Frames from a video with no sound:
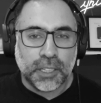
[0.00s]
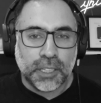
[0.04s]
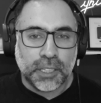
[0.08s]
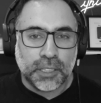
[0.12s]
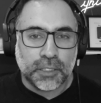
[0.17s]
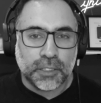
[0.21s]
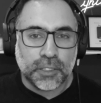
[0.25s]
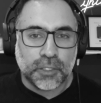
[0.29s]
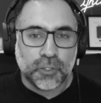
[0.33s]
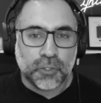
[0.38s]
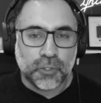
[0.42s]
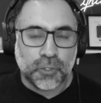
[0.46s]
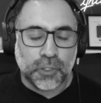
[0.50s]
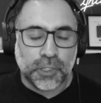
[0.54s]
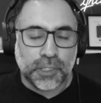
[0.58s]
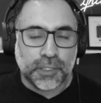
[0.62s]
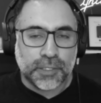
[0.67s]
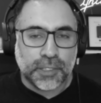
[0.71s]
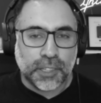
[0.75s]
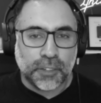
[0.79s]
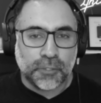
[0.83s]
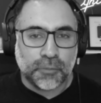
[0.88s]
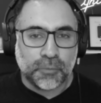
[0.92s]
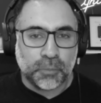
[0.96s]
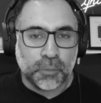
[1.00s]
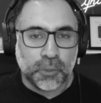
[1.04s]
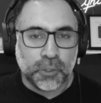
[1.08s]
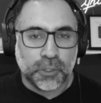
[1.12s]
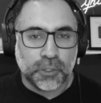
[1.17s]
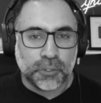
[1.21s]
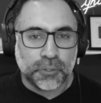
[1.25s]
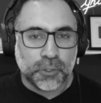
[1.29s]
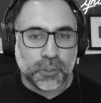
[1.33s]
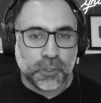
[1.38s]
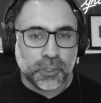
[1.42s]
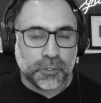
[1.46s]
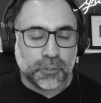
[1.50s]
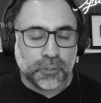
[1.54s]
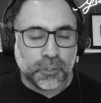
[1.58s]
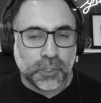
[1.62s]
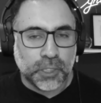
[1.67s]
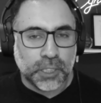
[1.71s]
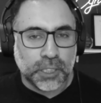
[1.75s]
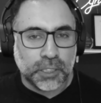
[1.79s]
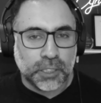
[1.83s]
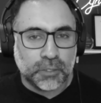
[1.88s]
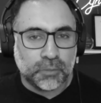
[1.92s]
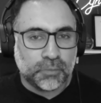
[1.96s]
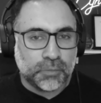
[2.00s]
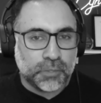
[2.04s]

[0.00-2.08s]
industries have moved to a fully